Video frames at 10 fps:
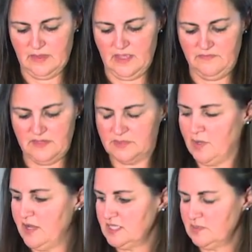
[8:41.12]
if it's
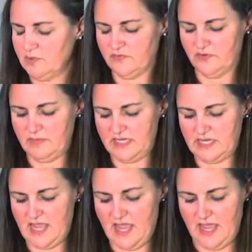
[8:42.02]
possible for me
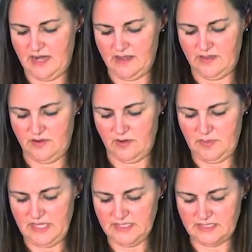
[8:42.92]
to add other
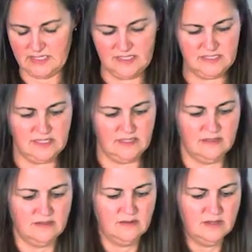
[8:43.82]
pieces,
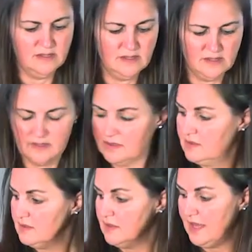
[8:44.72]

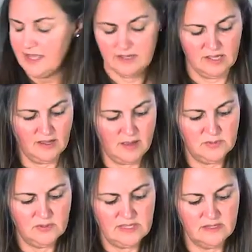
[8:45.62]
like
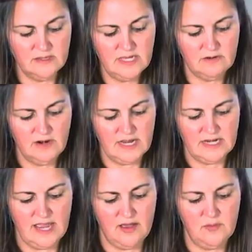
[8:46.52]
I'm doing the lid right
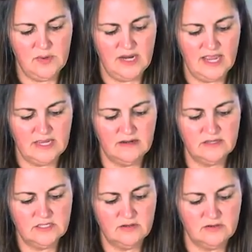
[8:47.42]
now, but I can
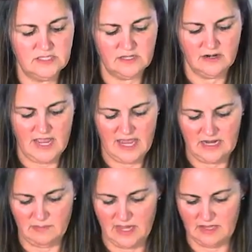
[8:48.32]
also start
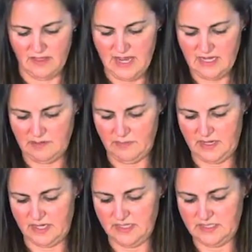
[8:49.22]
adding my lightning
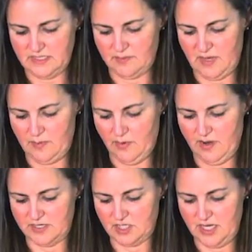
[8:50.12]
bugs to my
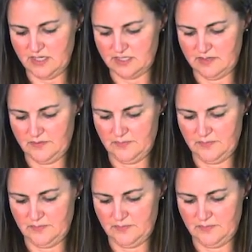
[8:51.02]
project,